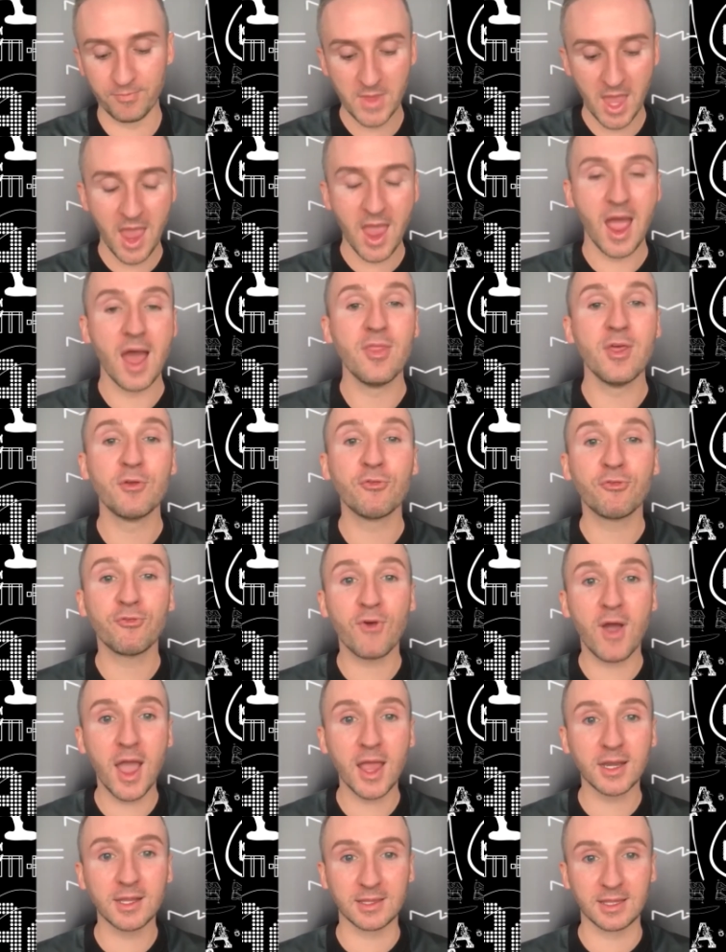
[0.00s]
And then
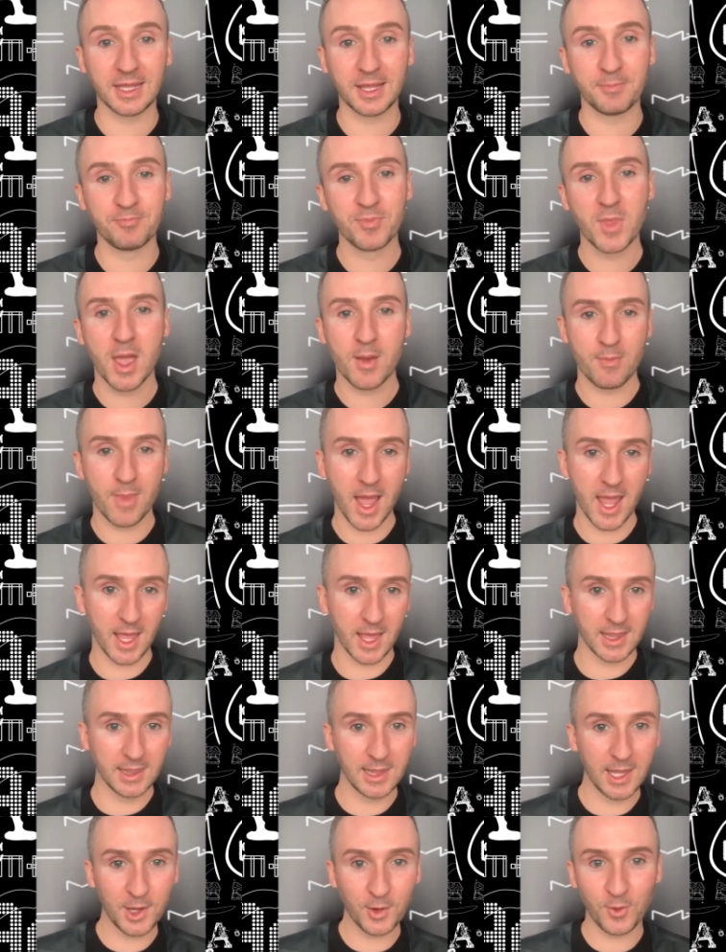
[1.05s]
finally, my
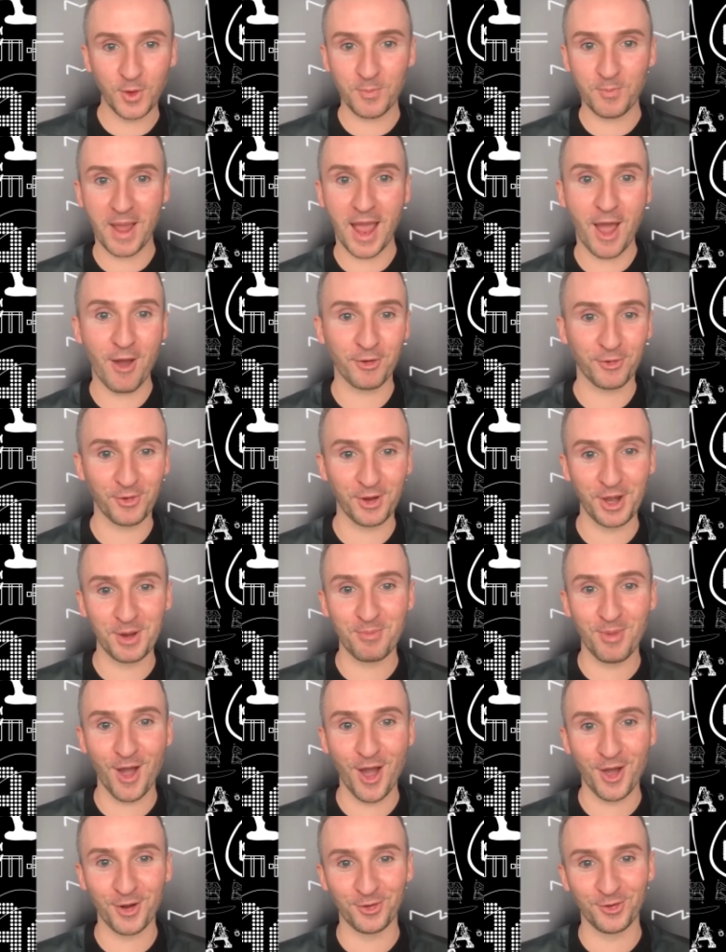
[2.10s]
liquid powder in a
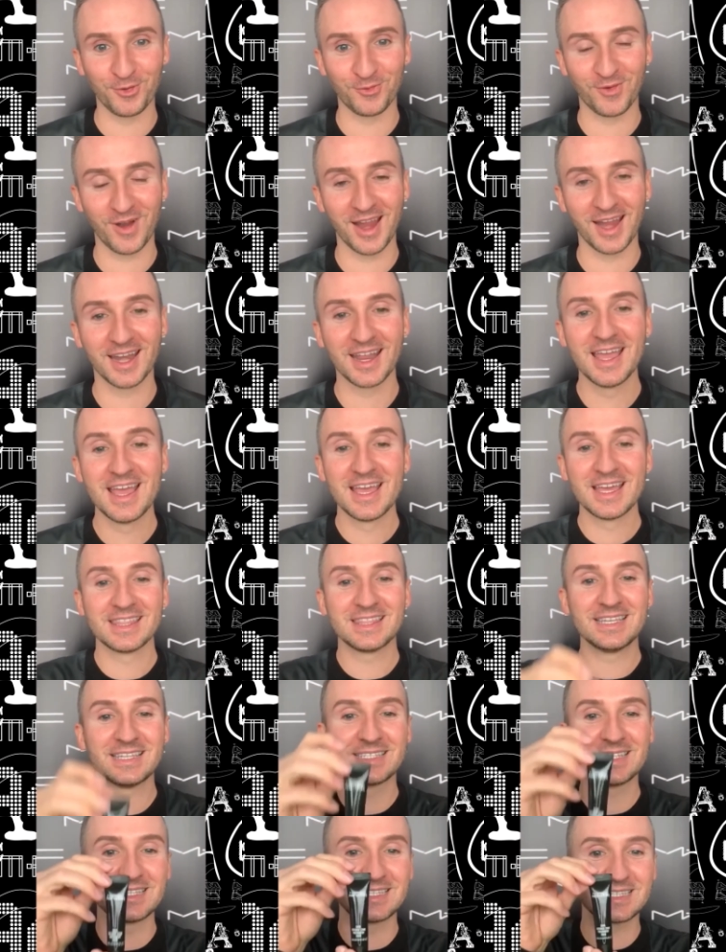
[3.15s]
bottle, right?
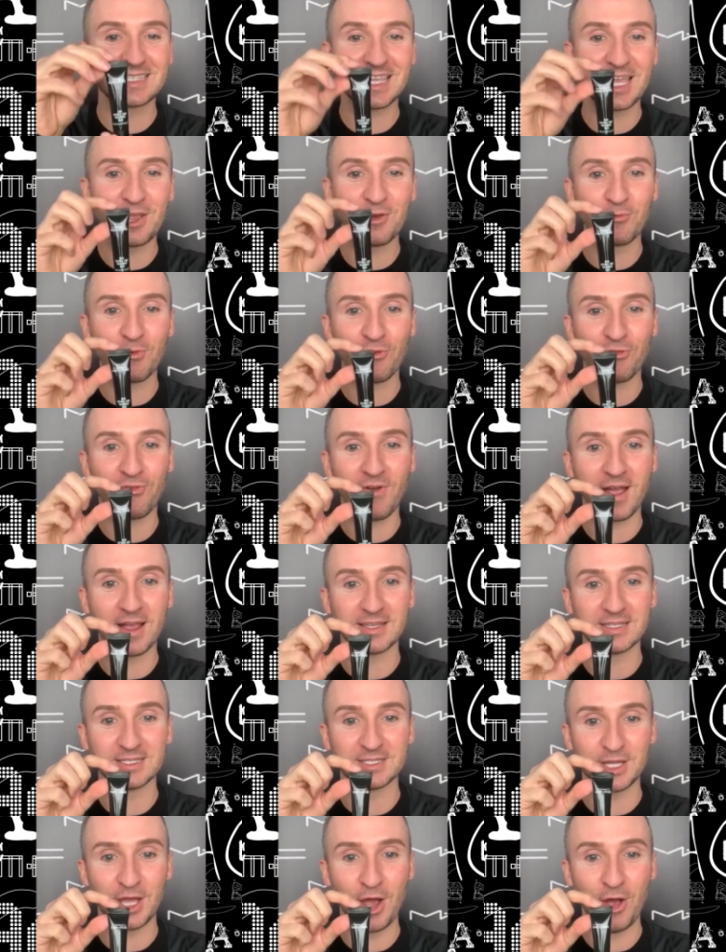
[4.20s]
This is Skin Refined
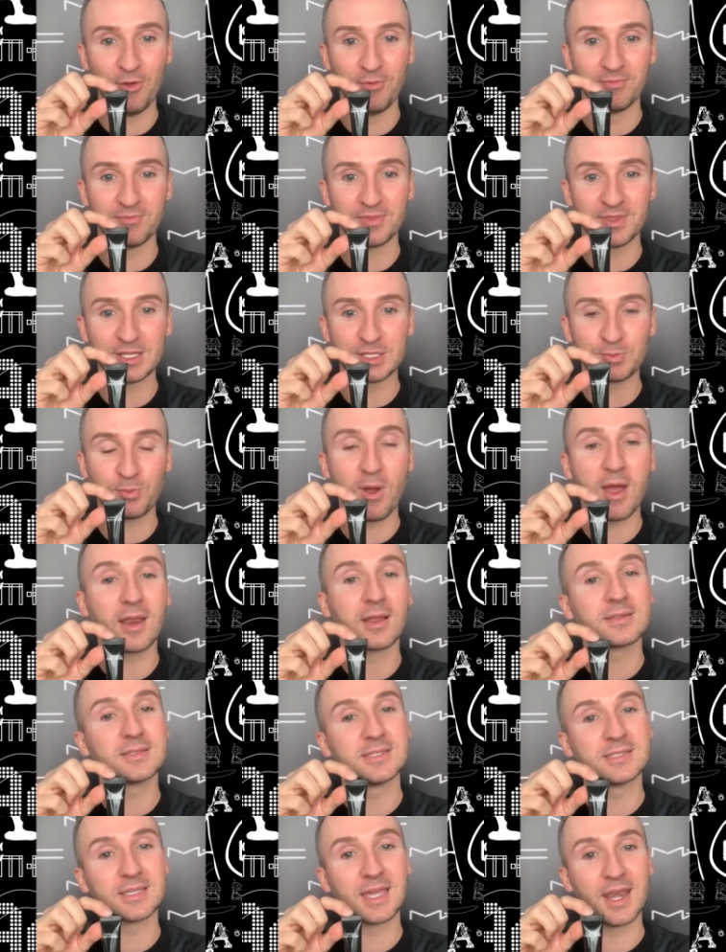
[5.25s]
Zone. This product
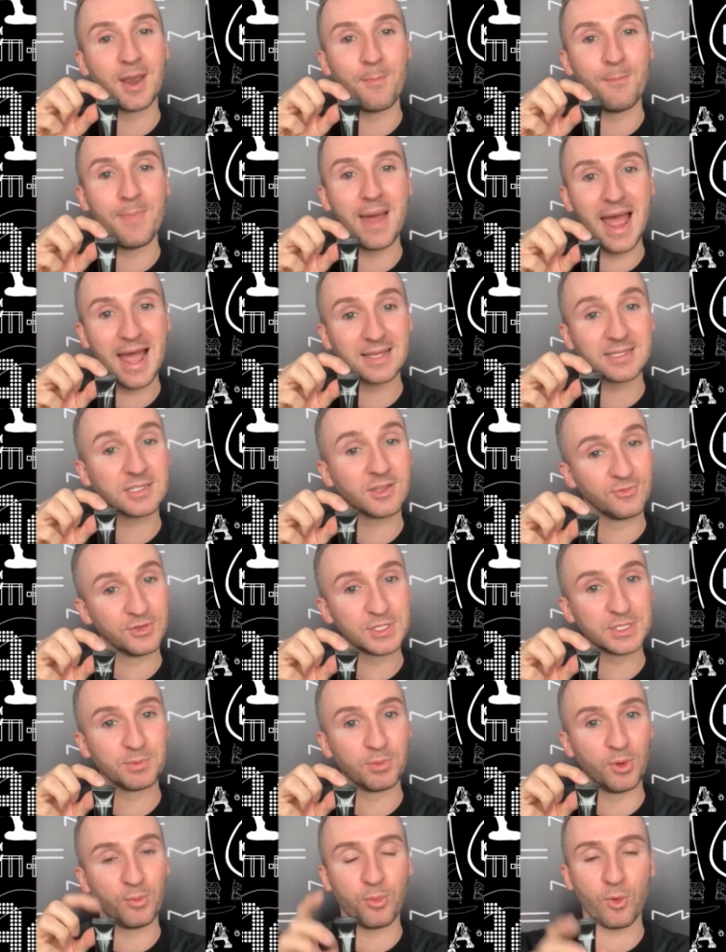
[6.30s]
is gonna mask
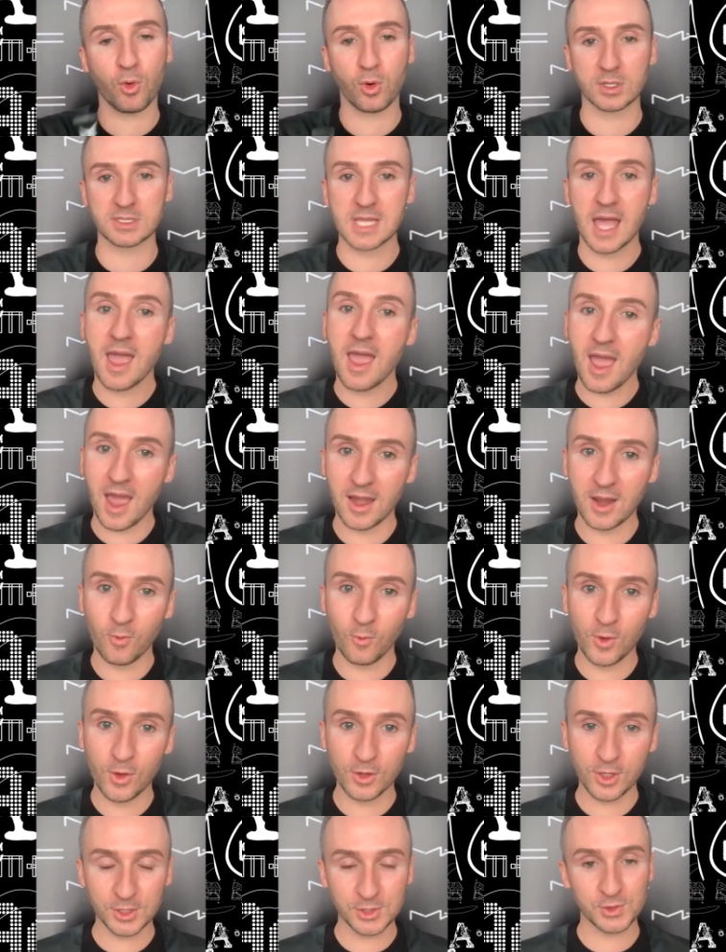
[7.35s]
visible pores, and it will
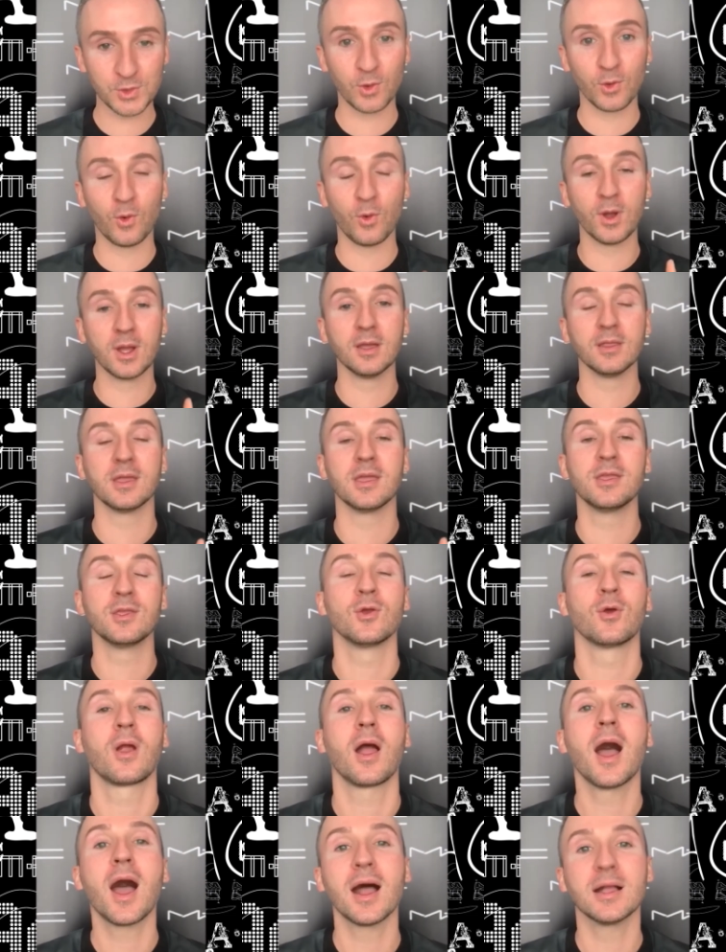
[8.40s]
control oil in your
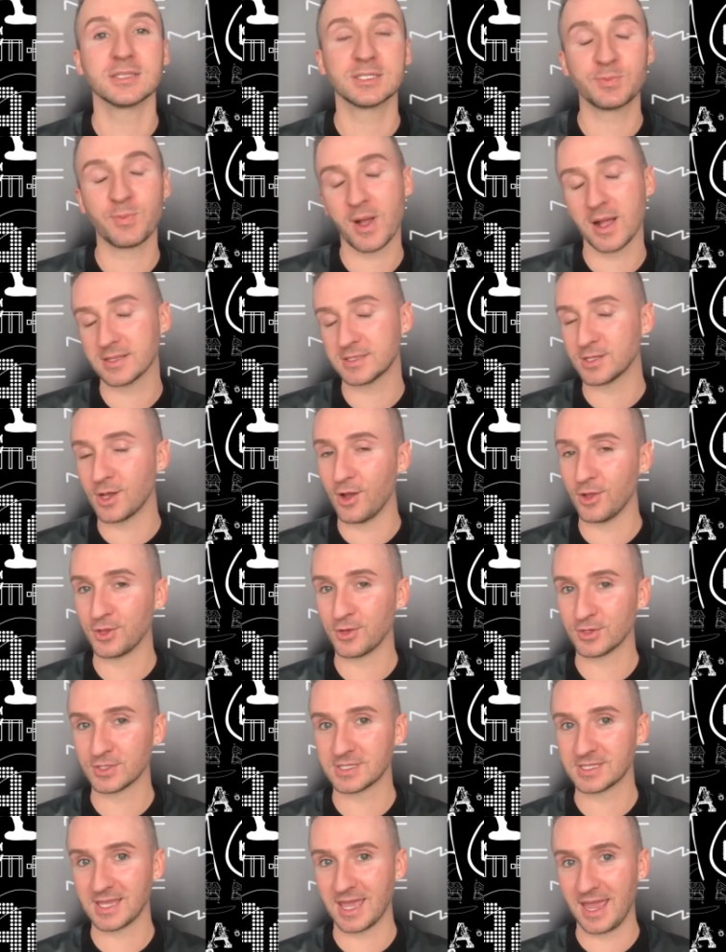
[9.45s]
hot spots on your
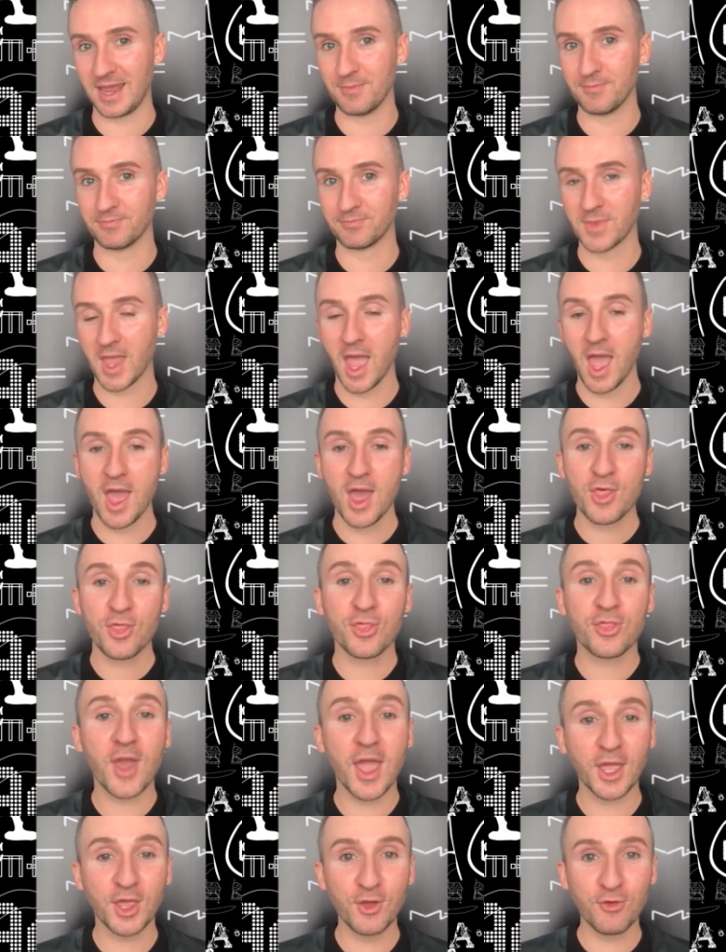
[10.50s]
skin.
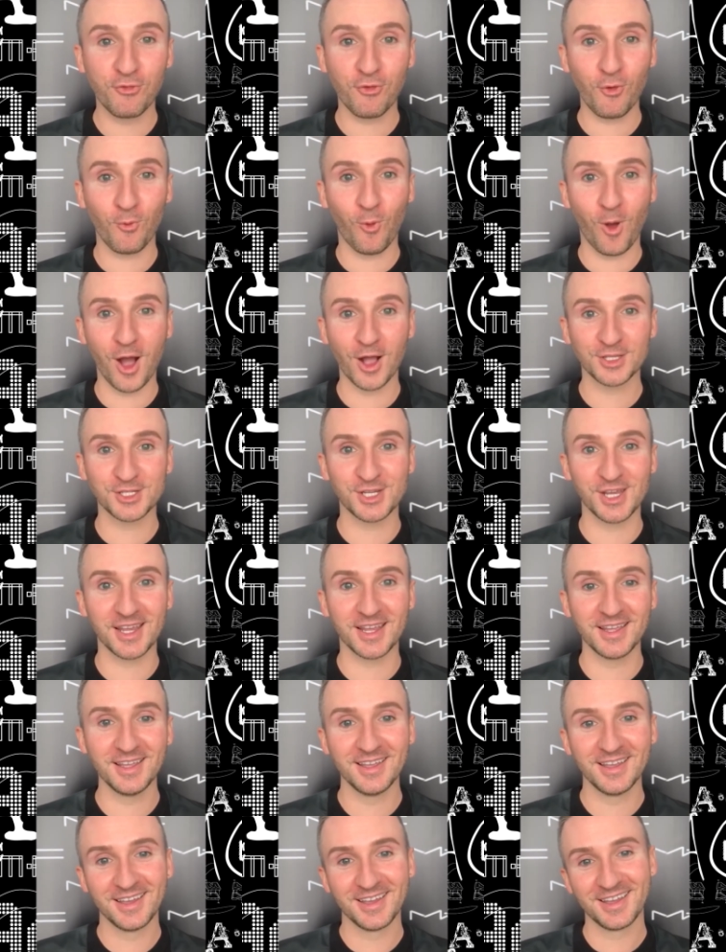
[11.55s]
Thank you for watching.
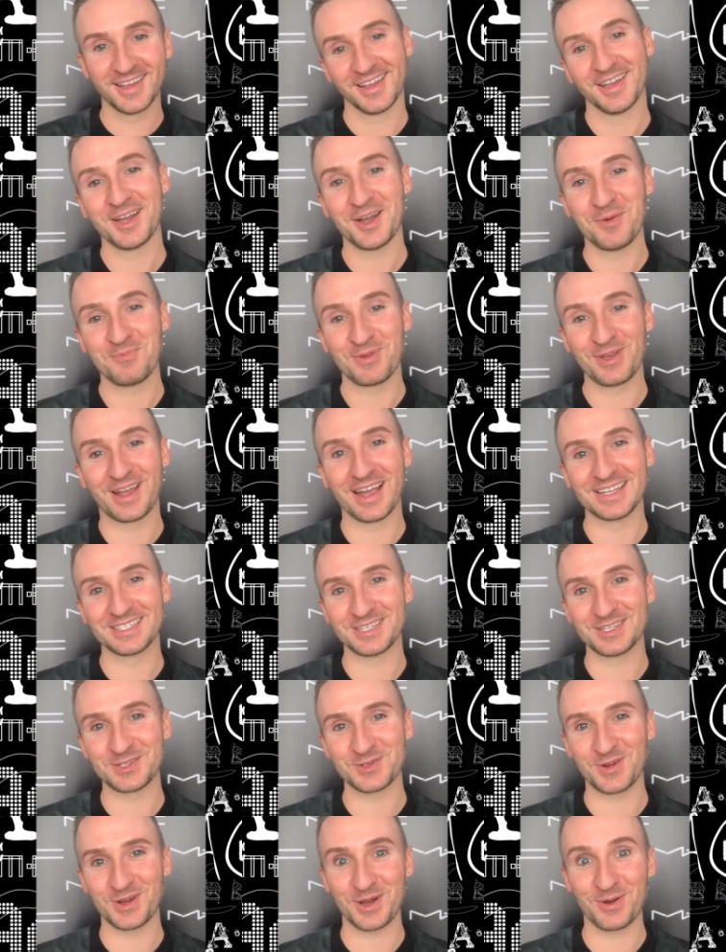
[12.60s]
Hope you guys
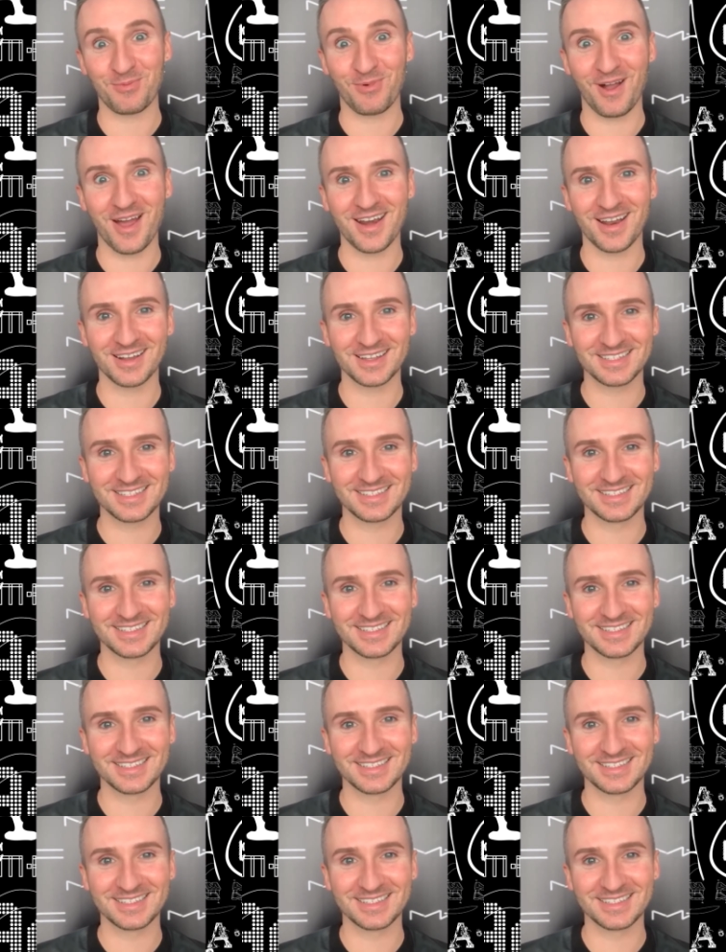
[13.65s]
enjoy your products.